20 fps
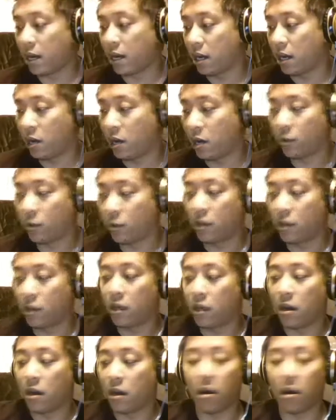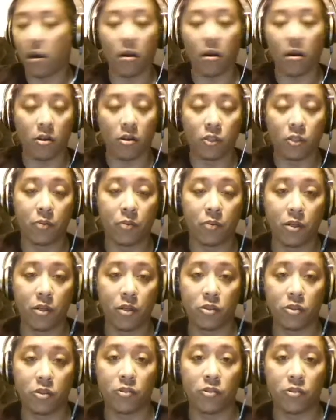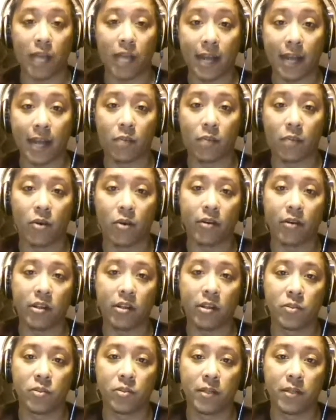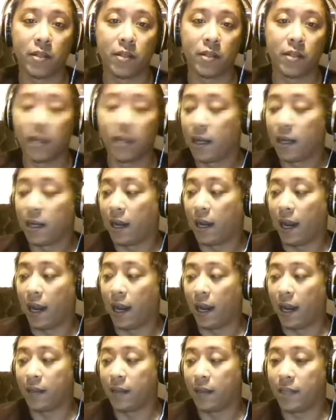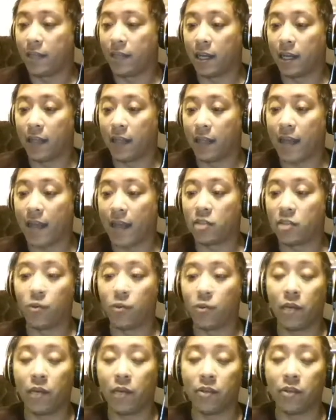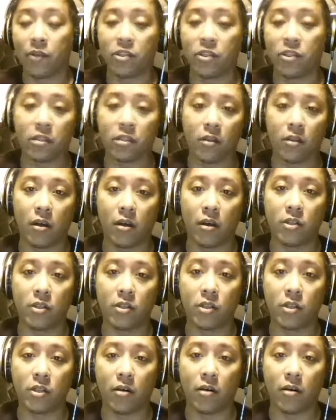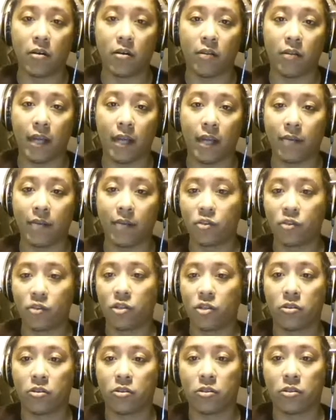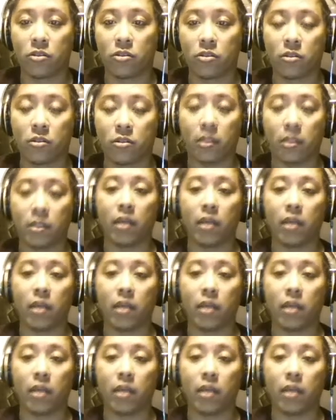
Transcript: we are also producers at the Wandering Kiltsman, and last week we just launched our line of shirts, the